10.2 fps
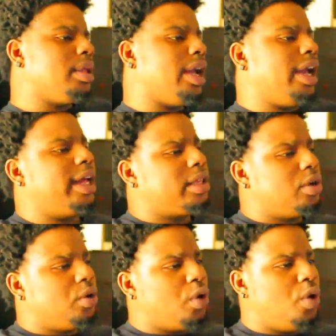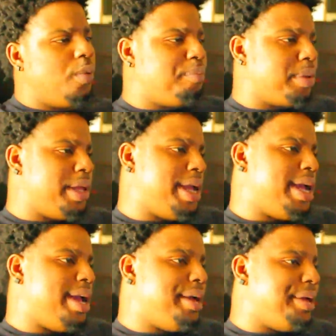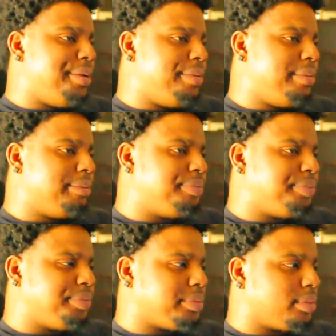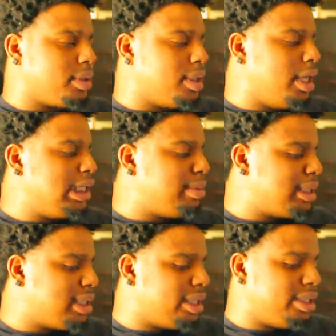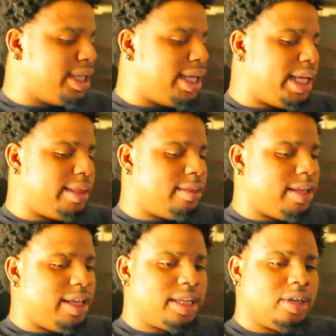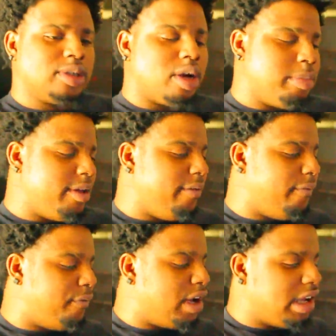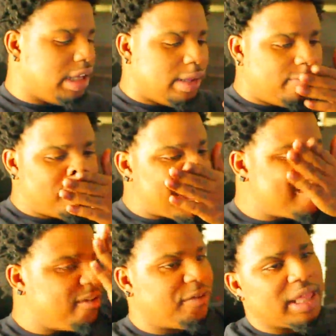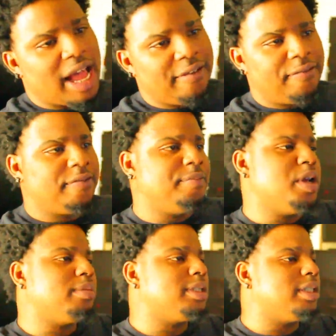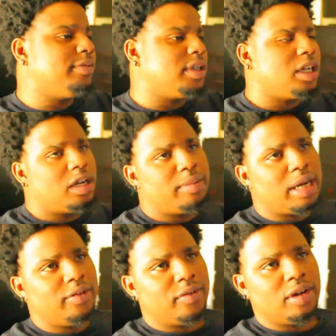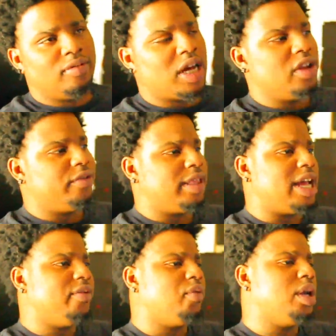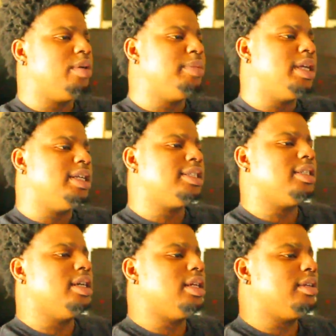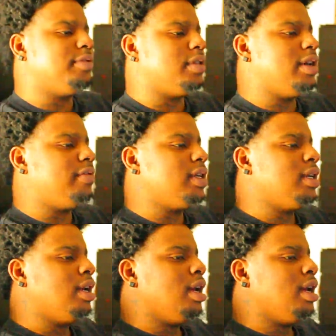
they had the group, and he's basically saying he thought it was gonna be Funk Volume for life, you know what I'm saying? Fuck everybody, Funk Volume for life, we're gonna be in this together forever.